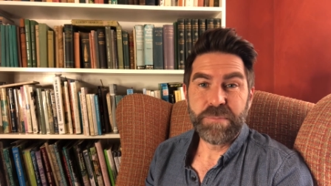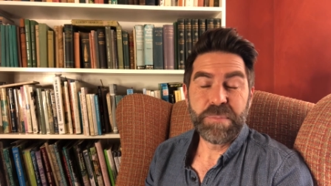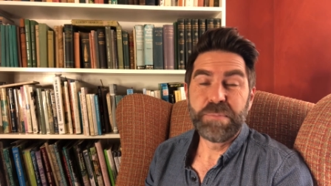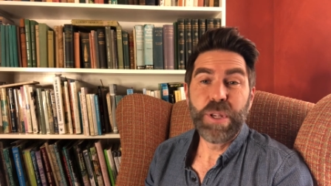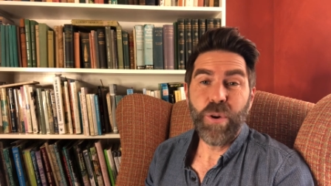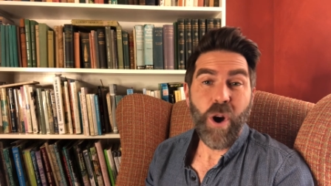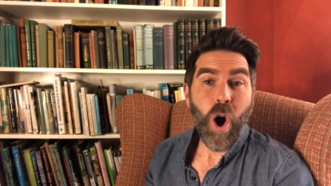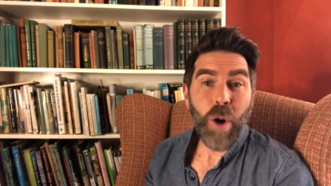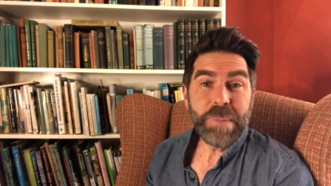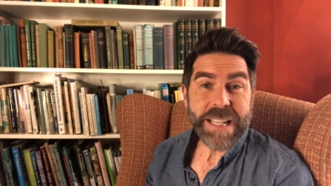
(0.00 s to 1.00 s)
pure
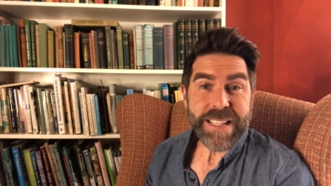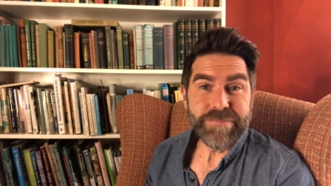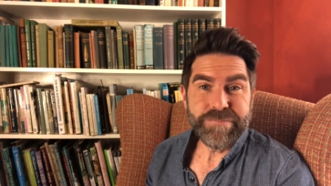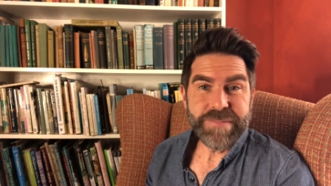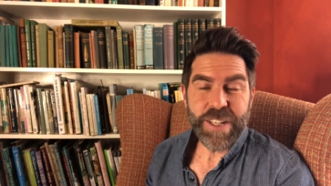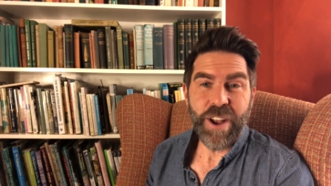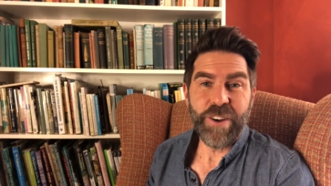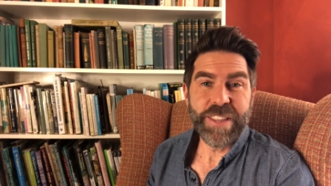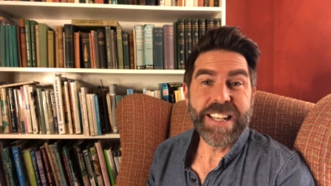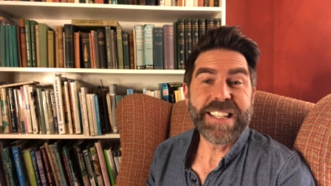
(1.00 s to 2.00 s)
hobby,
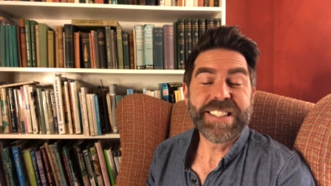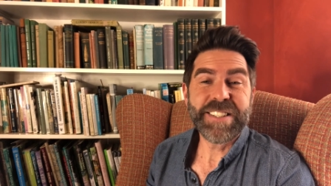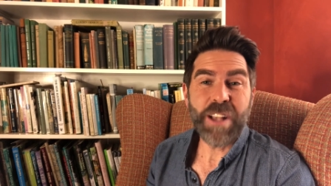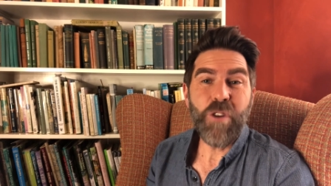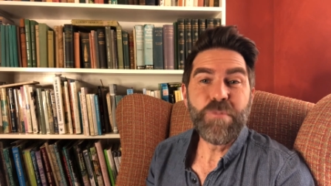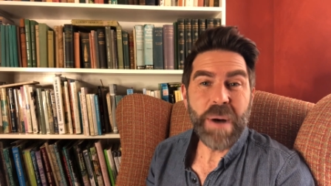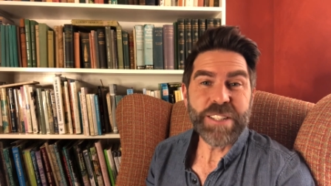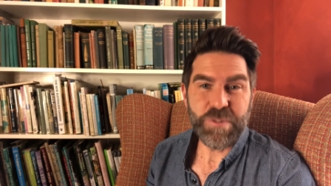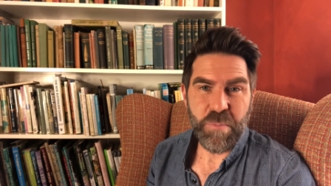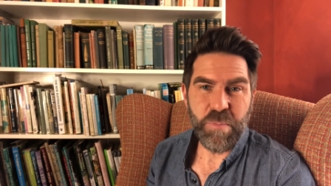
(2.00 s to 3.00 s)
that it's so
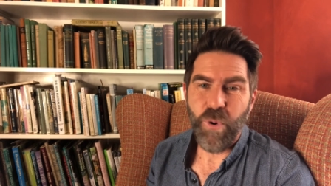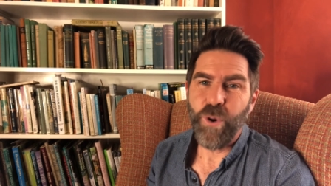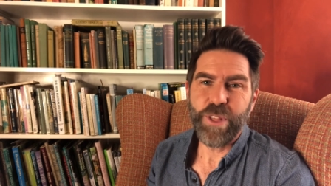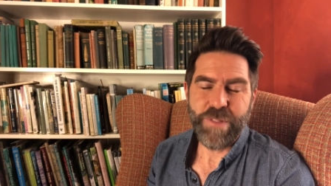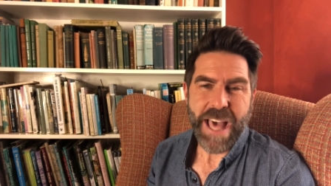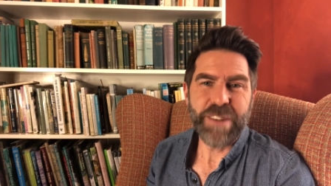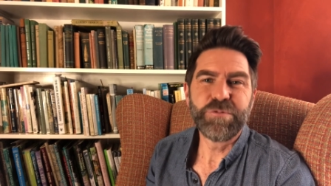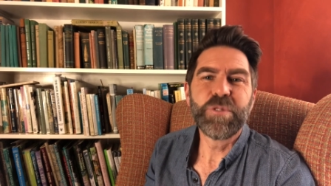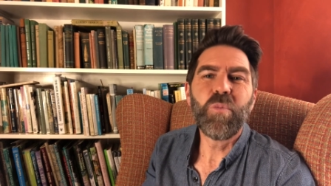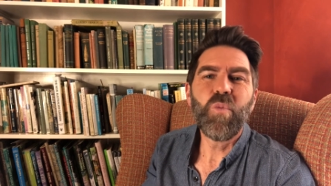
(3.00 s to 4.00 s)
much more than that. It
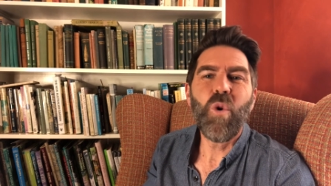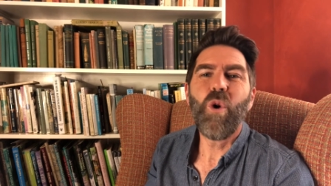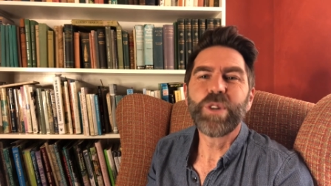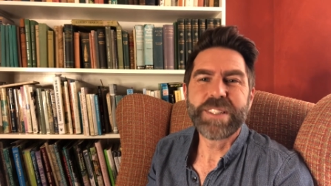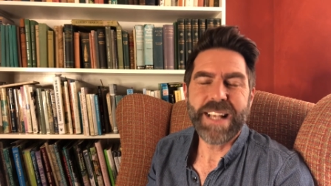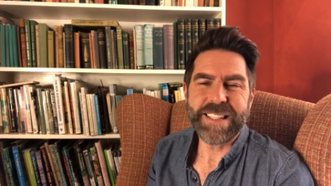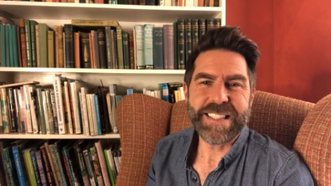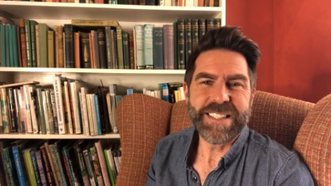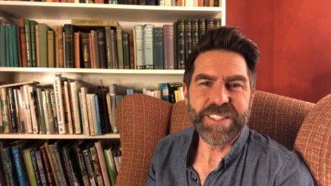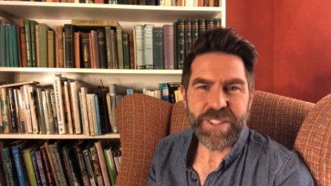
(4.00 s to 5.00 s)
rewards us
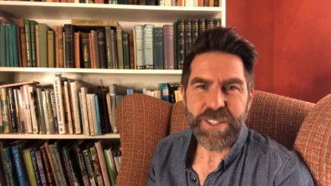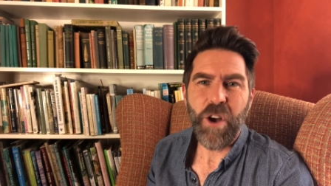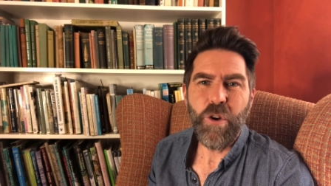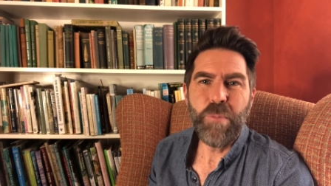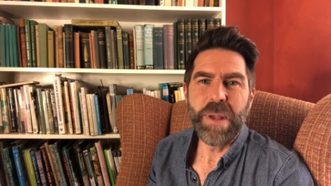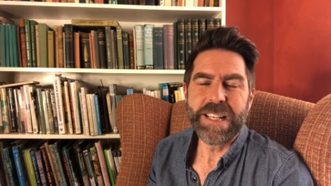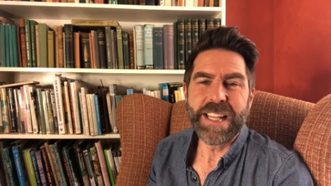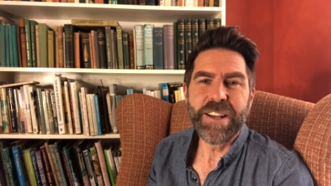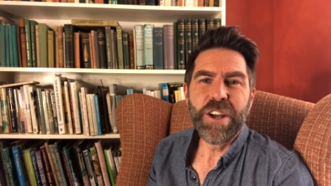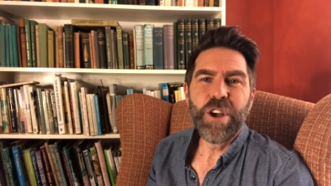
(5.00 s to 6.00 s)
in so
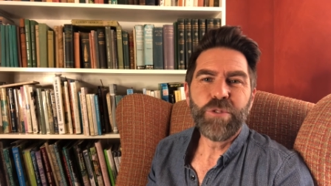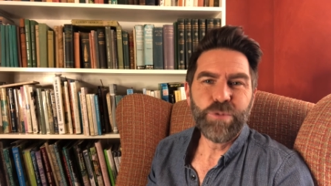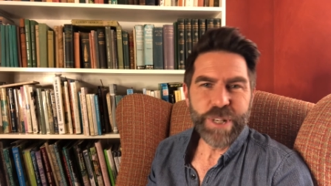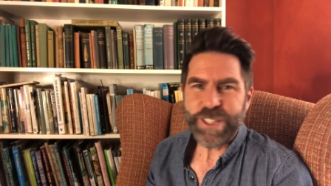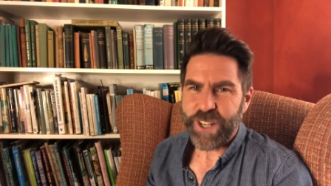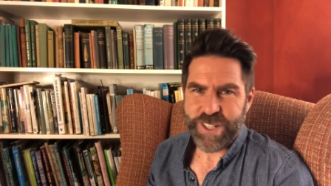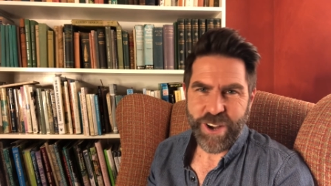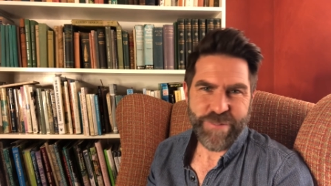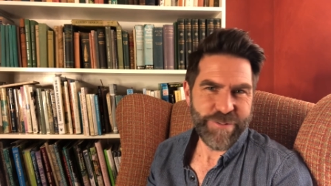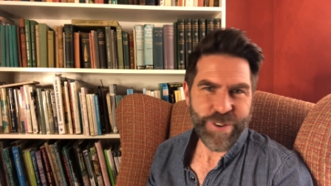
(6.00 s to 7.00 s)
many rich and
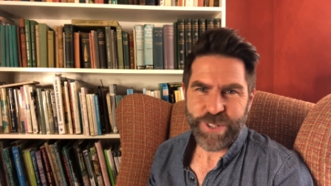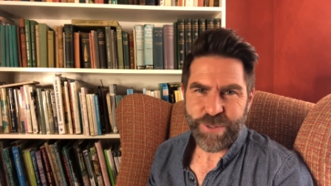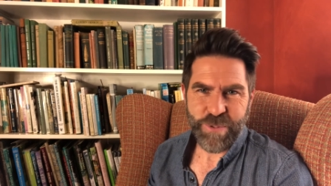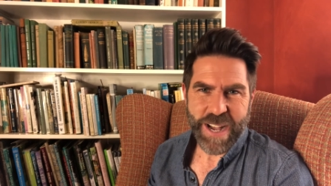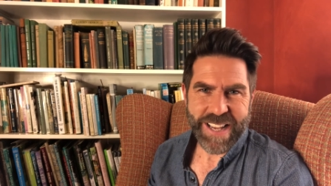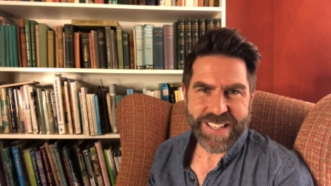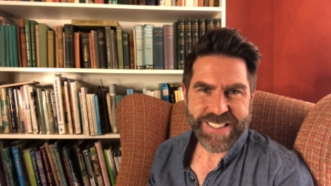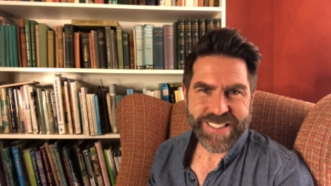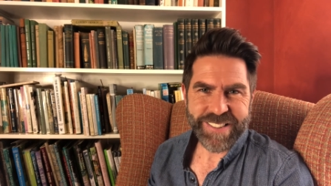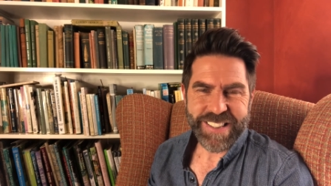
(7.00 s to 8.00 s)
diverse
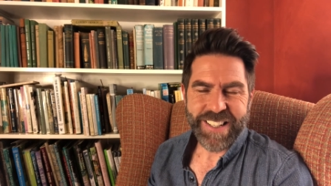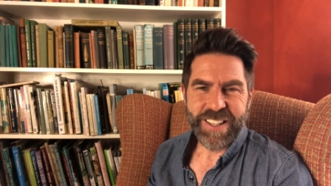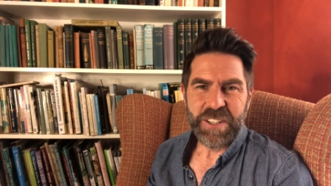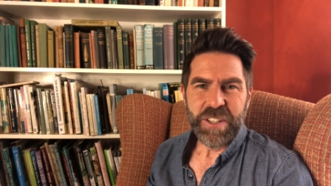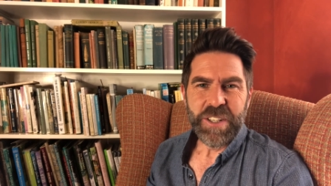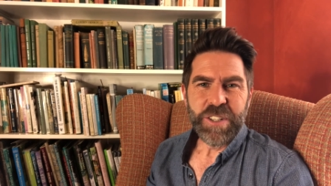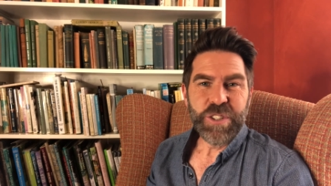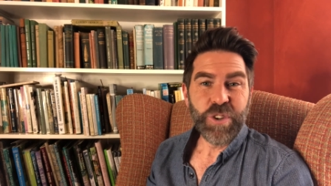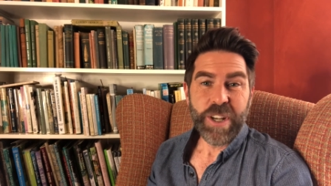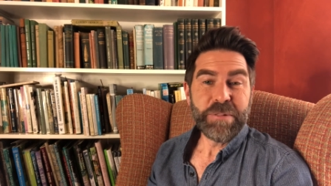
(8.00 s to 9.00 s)
ways.
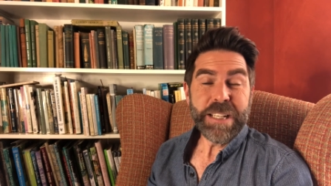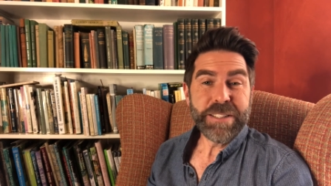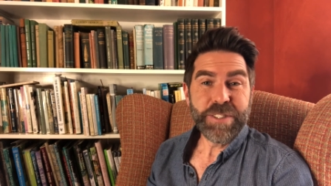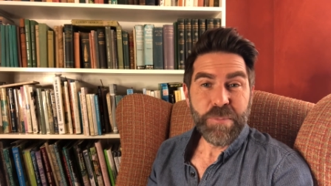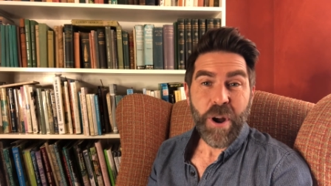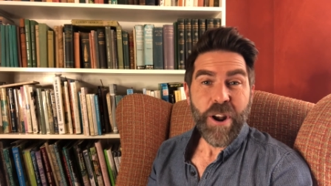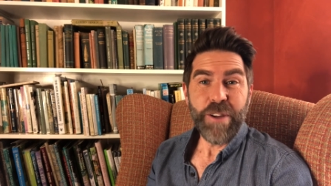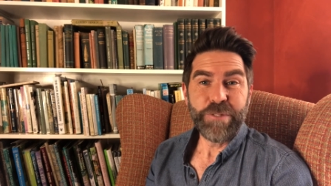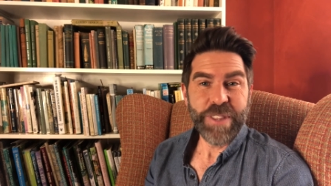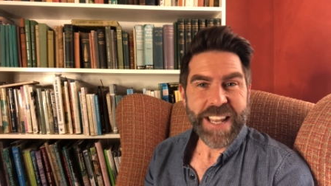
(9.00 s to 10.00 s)
Join me tomorrow
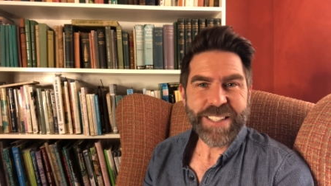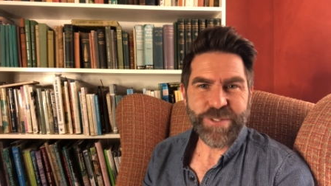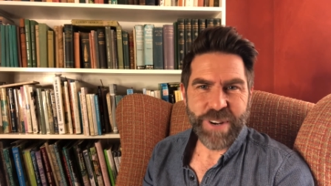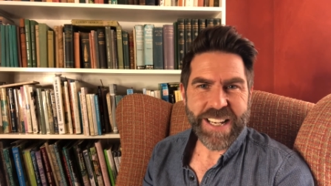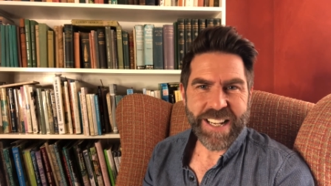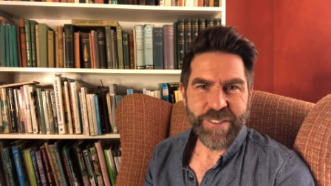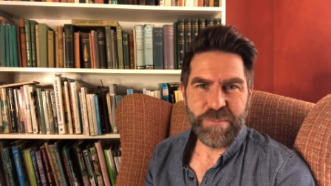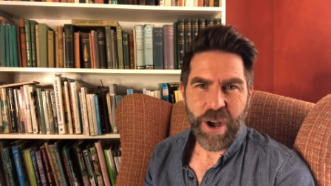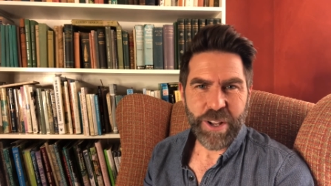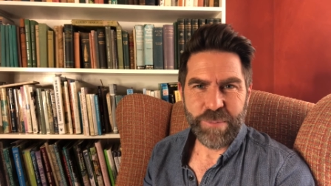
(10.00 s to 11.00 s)
for the next reading of
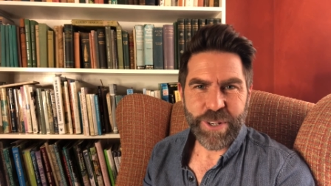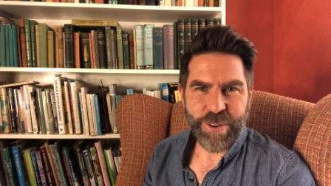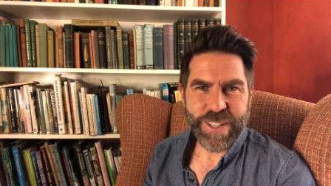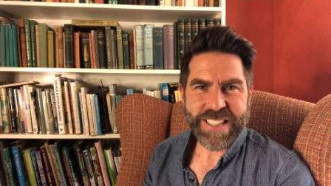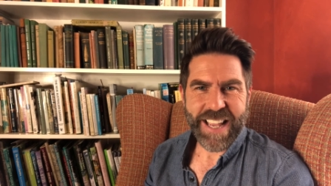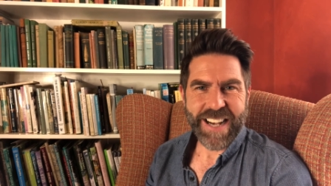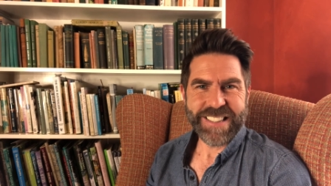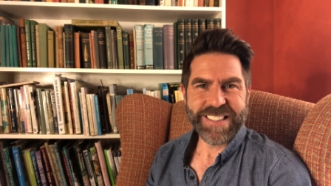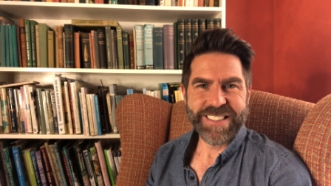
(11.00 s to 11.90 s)
Michael McCoy's Garden.